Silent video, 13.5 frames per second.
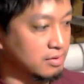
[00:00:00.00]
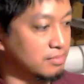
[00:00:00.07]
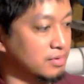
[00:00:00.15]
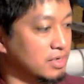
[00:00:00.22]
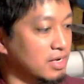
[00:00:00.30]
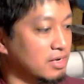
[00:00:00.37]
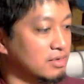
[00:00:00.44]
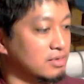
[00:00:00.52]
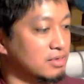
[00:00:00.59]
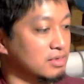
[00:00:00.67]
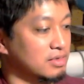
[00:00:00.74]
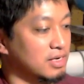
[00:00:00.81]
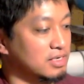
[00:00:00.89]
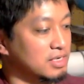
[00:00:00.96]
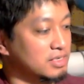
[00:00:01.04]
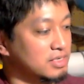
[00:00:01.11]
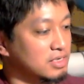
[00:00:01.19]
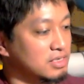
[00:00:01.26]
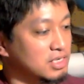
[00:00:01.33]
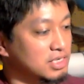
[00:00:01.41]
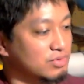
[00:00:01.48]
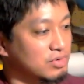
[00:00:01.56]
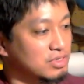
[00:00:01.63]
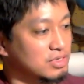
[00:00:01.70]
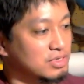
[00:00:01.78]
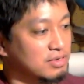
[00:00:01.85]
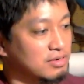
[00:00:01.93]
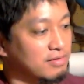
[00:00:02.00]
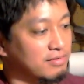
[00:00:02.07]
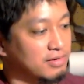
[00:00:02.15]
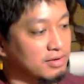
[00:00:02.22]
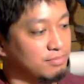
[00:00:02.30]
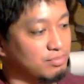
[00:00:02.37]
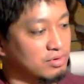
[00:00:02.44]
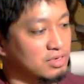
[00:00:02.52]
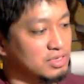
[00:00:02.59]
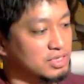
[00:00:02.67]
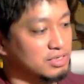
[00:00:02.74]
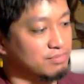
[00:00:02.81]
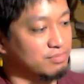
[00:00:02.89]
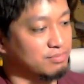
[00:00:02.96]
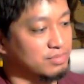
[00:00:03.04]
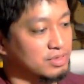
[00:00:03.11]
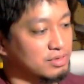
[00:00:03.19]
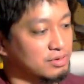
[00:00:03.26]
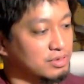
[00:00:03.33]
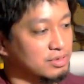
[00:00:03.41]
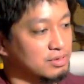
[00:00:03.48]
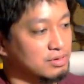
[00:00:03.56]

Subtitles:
Well, yeah, as I said, this was a pretty simple build.